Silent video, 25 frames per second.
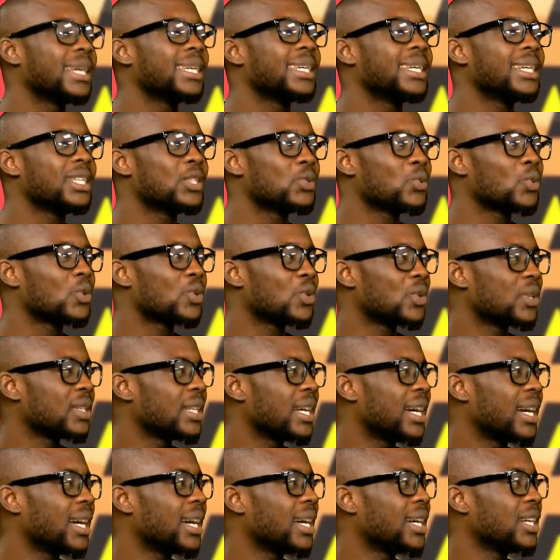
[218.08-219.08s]
get one
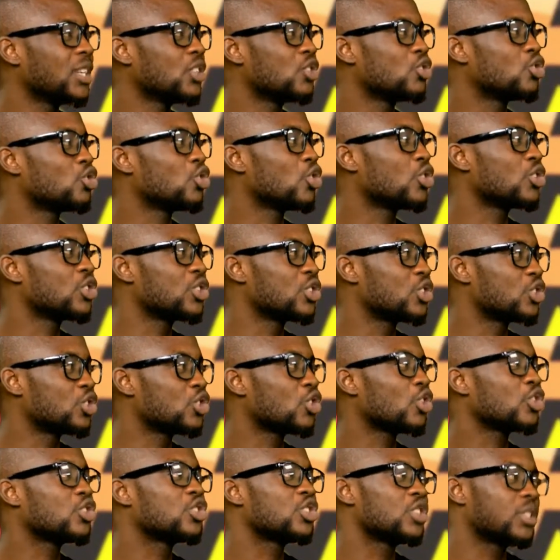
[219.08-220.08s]
other
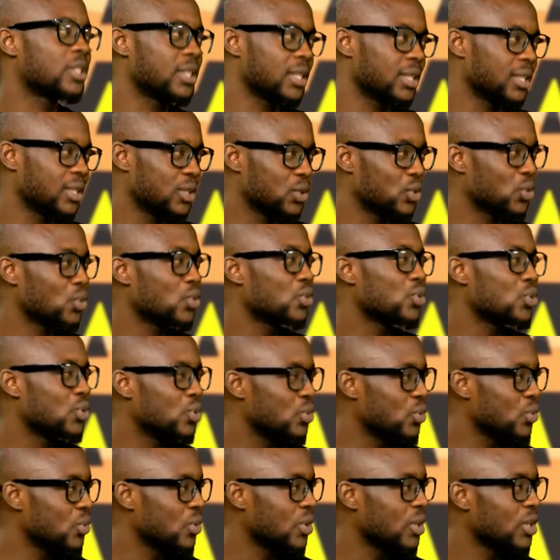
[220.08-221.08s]
church thing to go
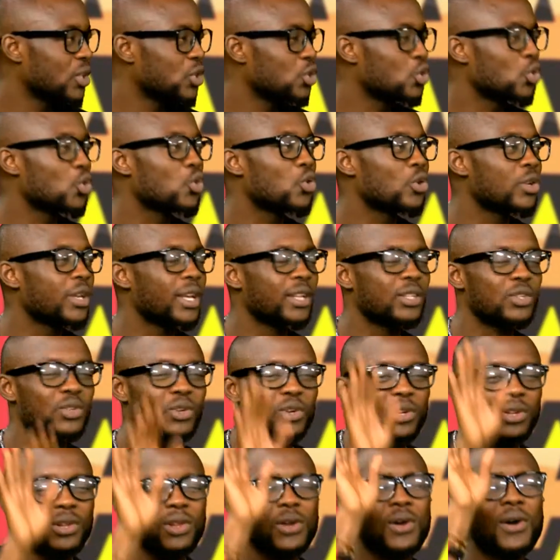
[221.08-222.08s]
do. To go there to
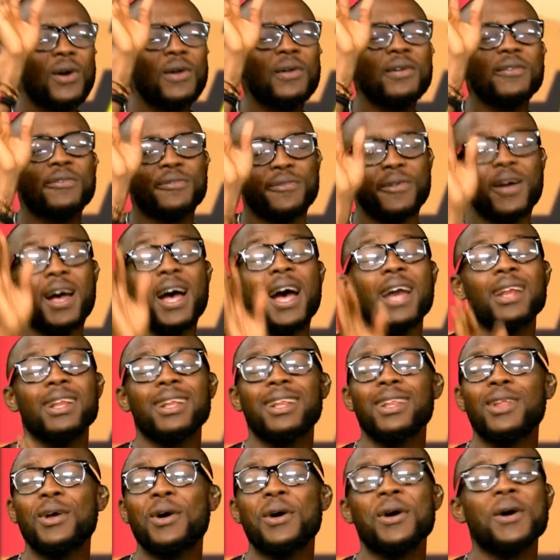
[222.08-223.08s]
glorify the
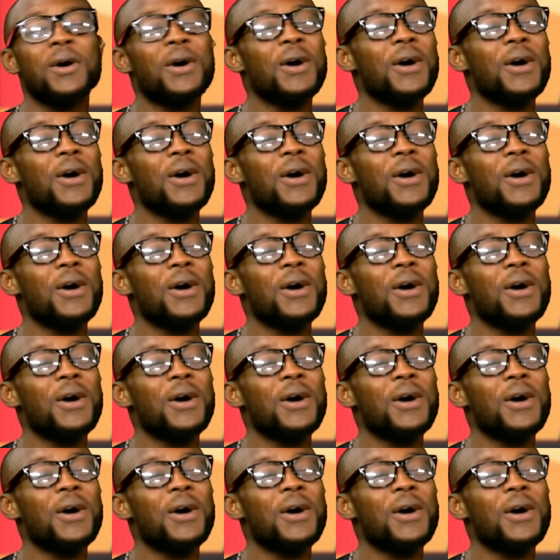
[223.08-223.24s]
Lord.